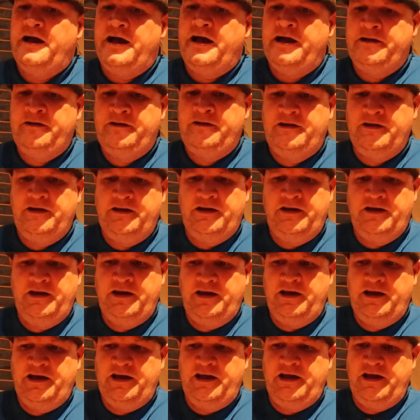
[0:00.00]
And
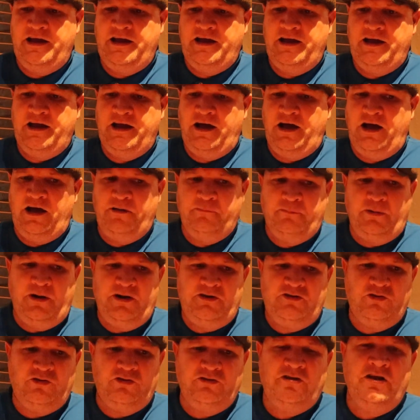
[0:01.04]

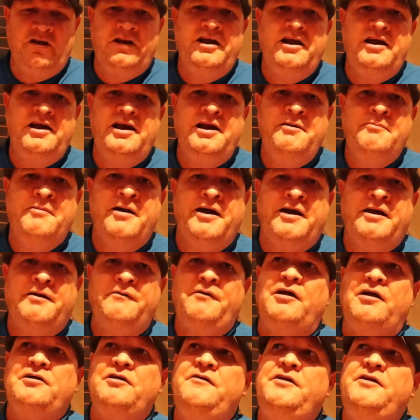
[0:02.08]
Bradshaw's an Ealy man.
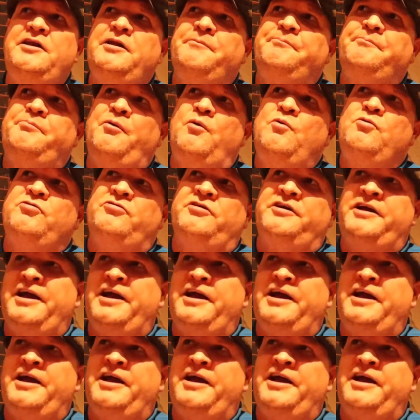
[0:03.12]
I don't think the balls are